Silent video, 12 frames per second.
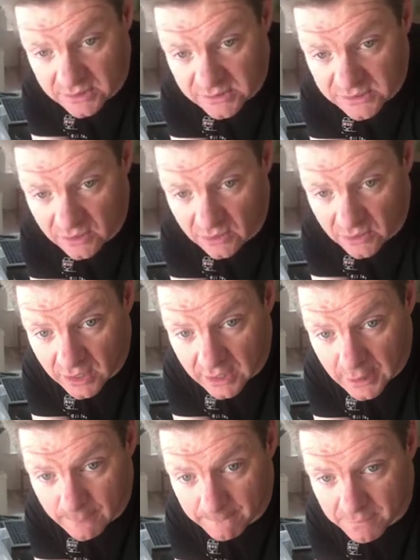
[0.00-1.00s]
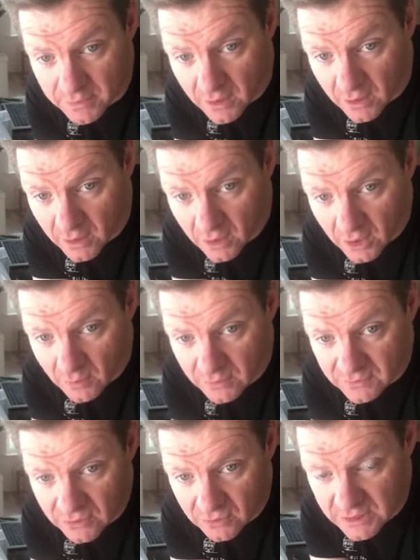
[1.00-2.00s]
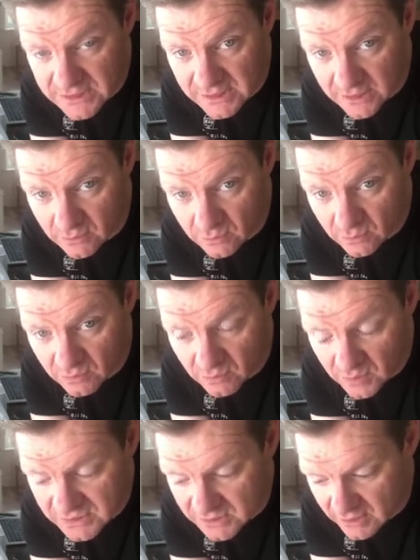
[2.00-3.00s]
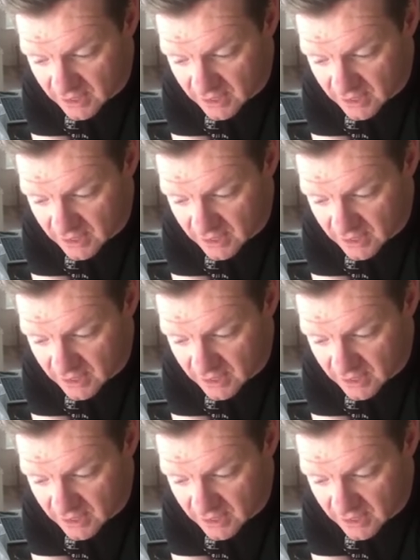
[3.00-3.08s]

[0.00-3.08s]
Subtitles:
So we've no idea what's going to